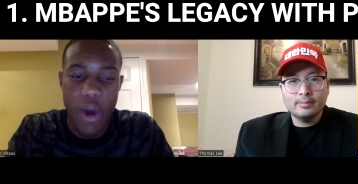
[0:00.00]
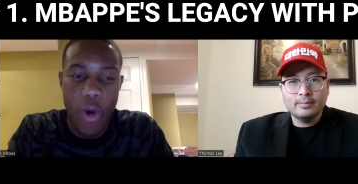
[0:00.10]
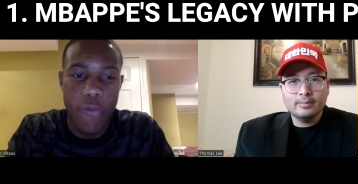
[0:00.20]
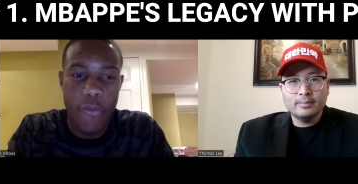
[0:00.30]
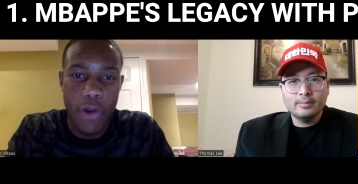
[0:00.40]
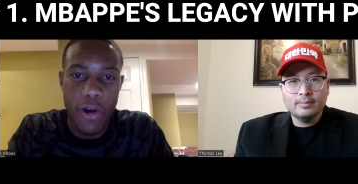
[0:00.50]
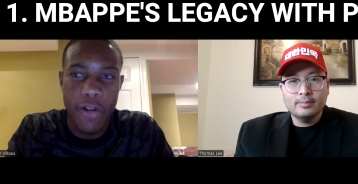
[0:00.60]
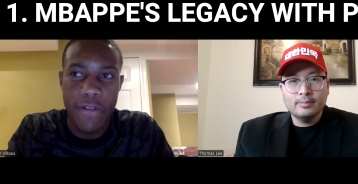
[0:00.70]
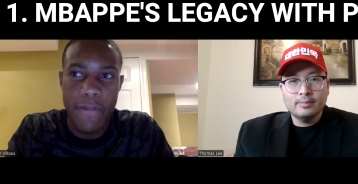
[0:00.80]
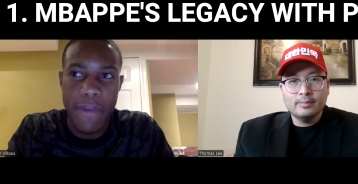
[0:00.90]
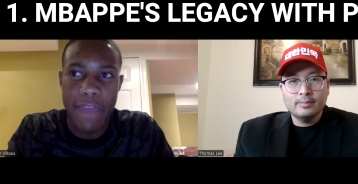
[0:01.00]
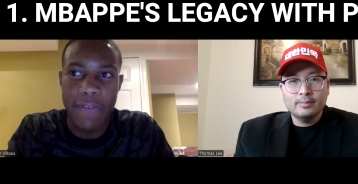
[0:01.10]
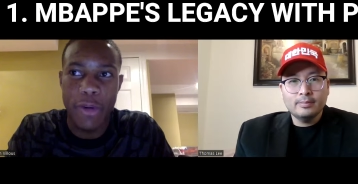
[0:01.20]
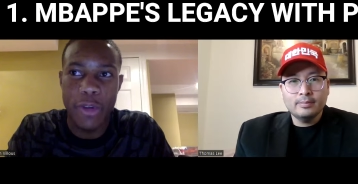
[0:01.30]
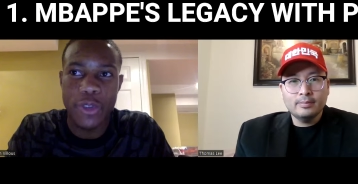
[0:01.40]
Speaker 1: Overall, if
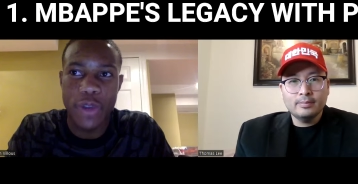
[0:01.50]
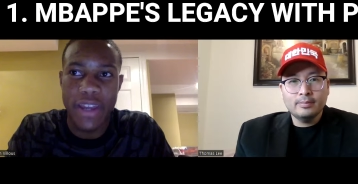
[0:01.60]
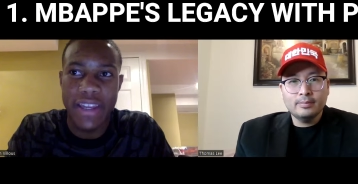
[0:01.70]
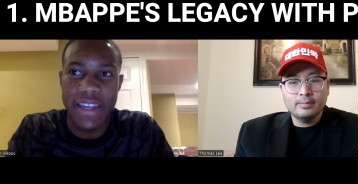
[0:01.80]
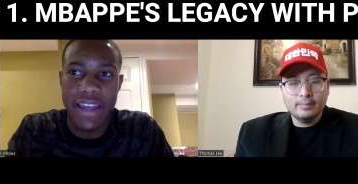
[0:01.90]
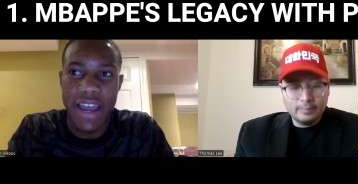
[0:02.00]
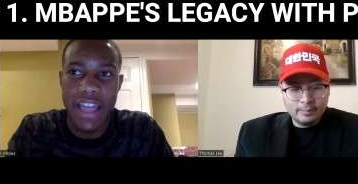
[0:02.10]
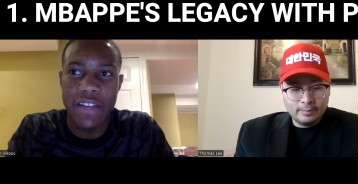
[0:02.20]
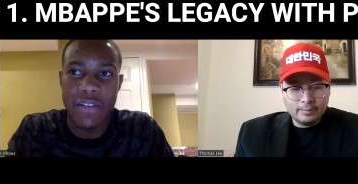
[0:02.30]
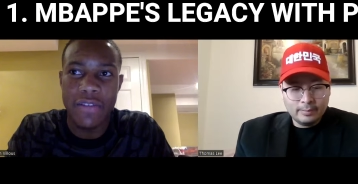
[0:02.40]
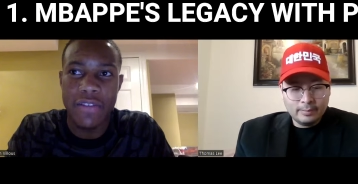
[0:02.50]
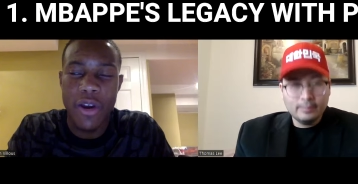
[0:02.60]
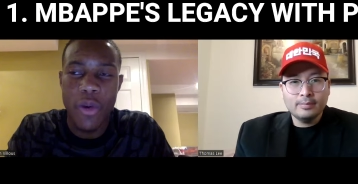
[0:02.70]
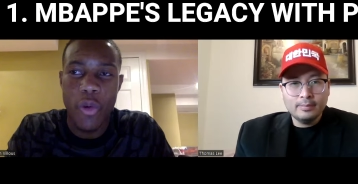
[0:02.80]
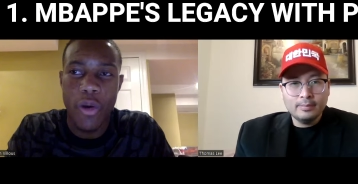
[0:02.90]
I was to rank it, I love
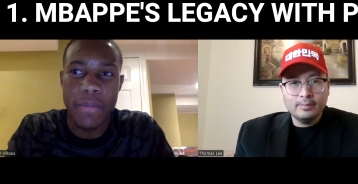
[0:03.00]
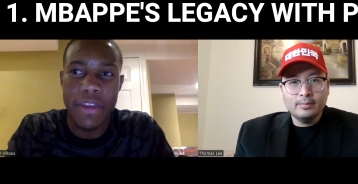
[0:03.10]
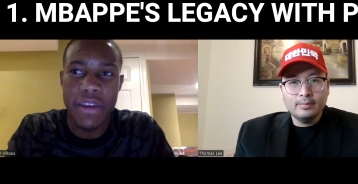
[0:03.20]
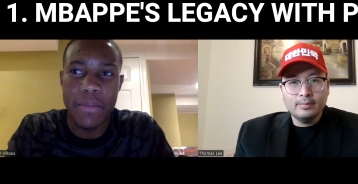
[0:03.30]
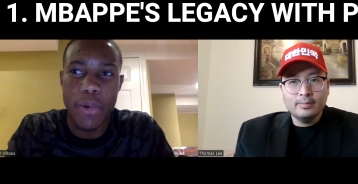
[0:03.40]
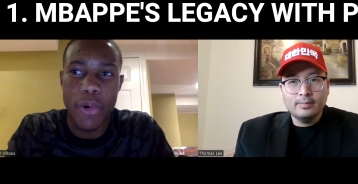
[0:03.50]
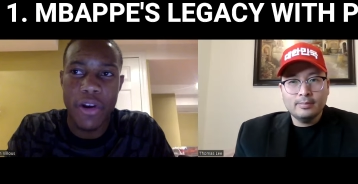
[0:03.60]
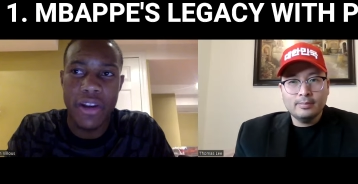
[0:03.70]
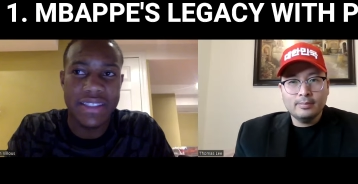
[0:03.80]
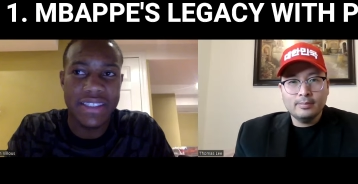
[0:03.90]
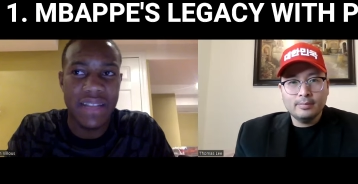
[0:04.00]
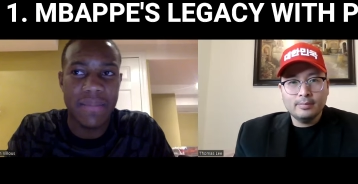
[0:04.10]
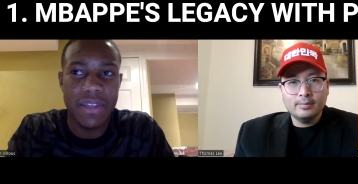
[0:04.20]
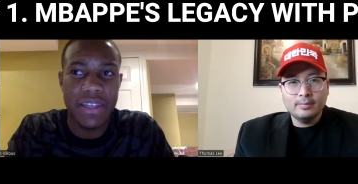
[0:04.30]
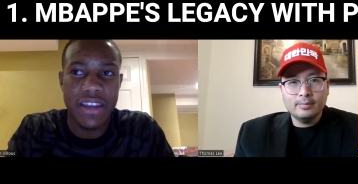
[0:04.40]
one being poor and
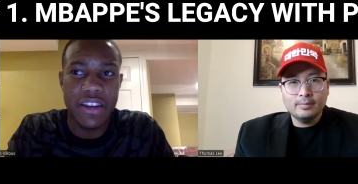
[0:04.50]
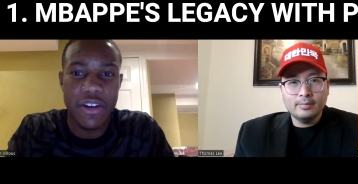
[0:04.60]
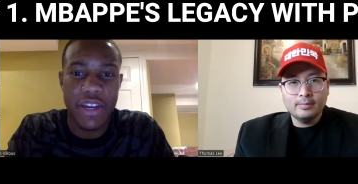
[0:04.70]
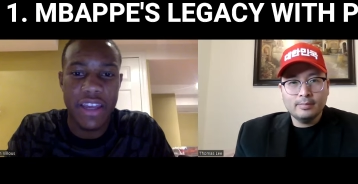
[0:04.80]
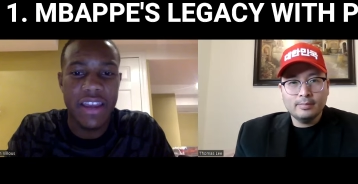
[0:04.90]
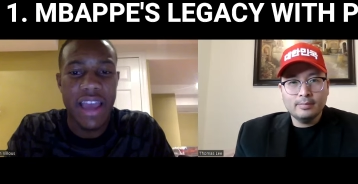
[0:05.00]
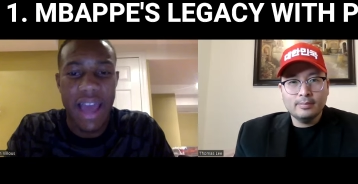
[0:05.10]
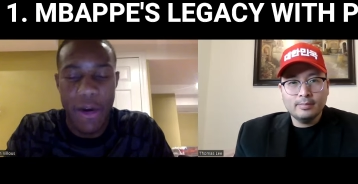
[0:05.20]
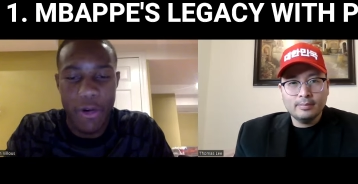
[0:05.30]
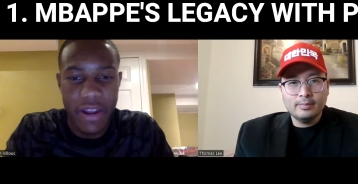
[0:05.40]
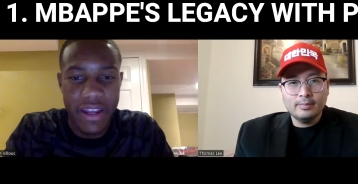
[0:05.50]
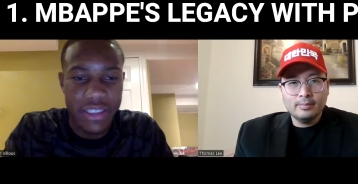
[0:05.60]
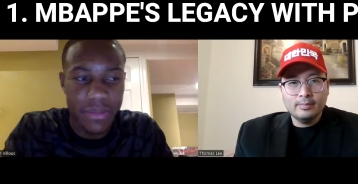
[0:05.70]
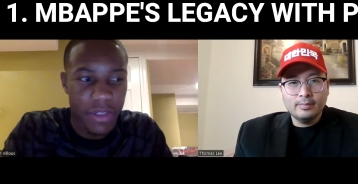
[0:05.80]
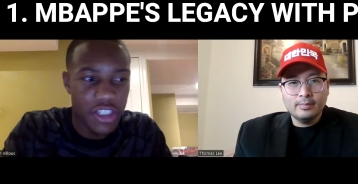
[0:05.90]
ten being great, I will rank
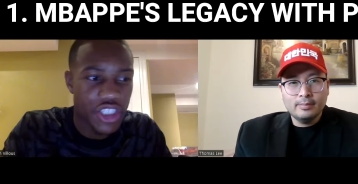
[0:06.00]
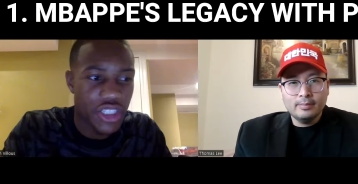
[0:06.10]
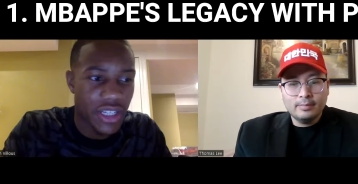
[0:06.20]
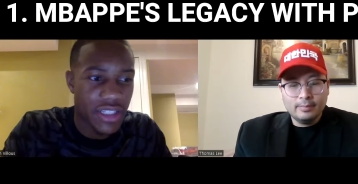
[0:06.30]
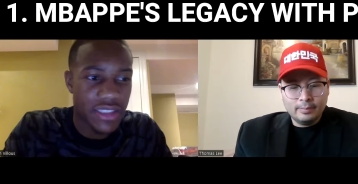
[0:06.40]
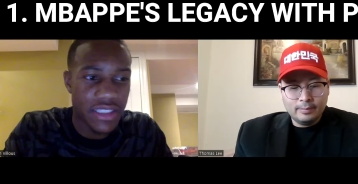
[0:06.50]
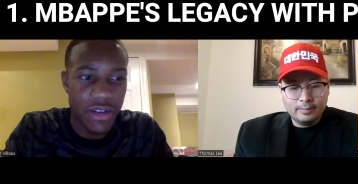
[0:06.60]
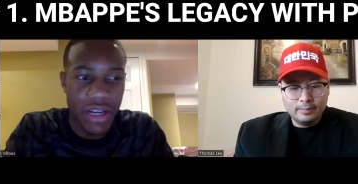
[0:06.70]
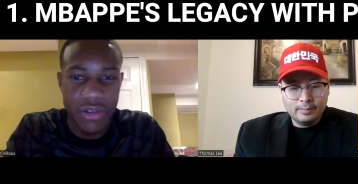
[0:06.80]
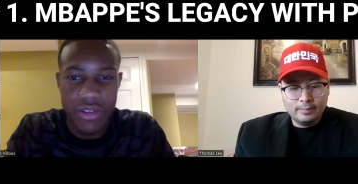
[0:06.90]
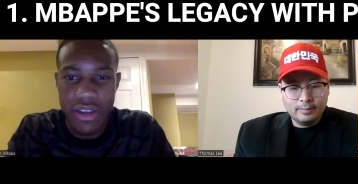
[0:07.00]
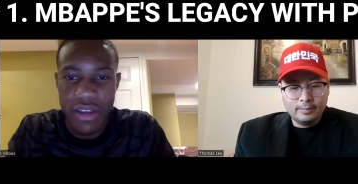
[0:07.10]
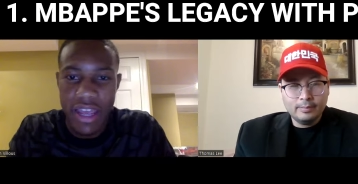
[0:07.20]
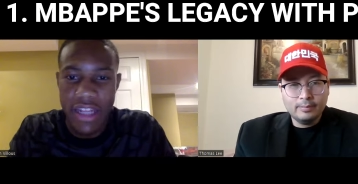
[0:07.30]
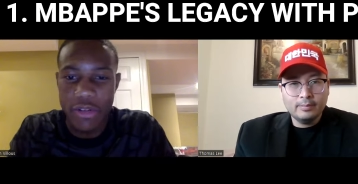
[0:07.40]
his P S G legacy around
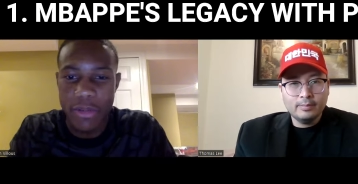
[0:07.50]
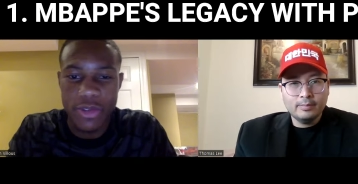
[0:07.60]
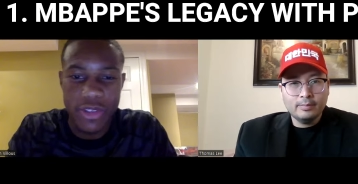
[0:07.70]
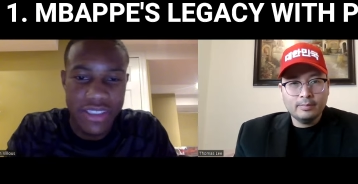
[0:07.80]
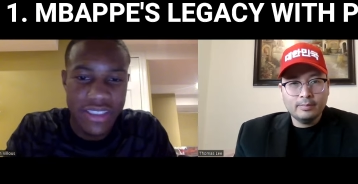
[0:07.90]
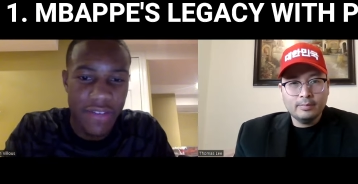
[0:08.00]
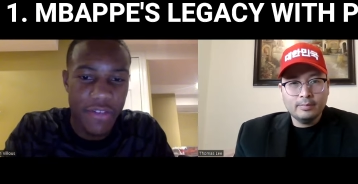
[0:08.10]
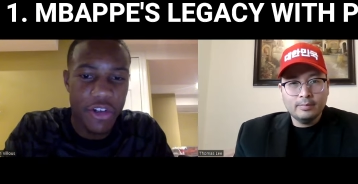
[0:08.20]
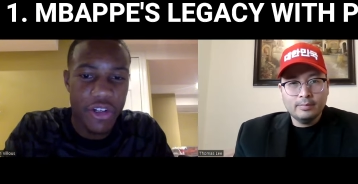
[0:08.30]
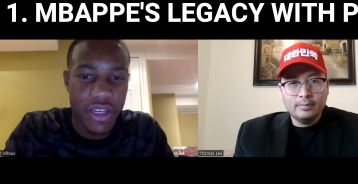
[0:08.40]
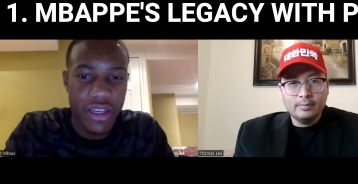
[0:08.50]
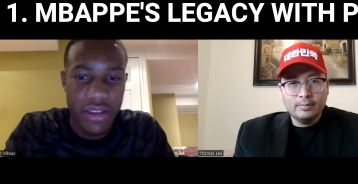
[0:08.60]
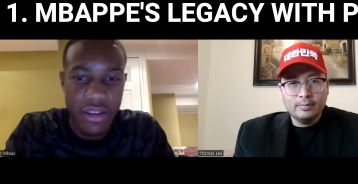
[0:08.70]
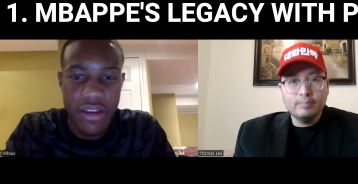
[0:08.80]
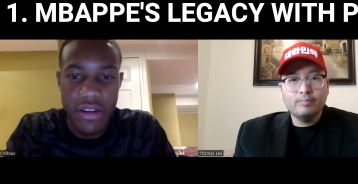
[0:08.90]
anywhere between a seven or eight
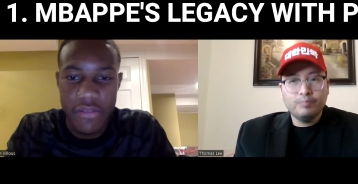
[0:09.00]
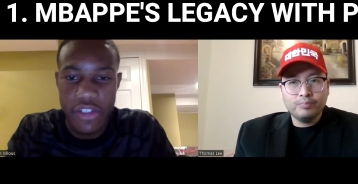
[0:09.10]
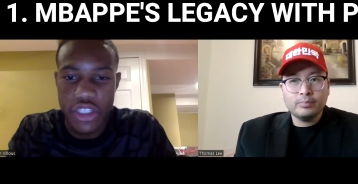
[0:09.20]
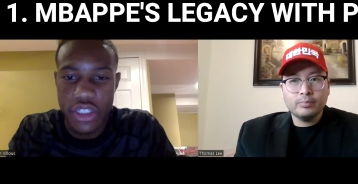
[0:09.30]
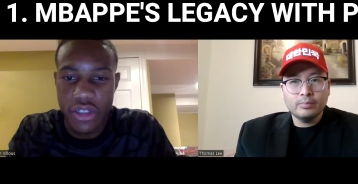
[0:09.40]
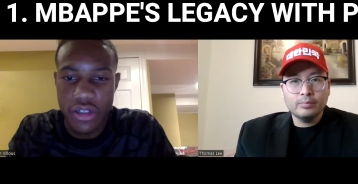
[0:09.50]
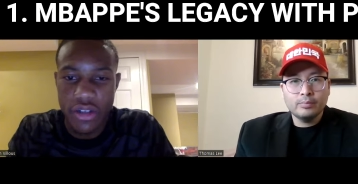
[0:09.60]
for sure.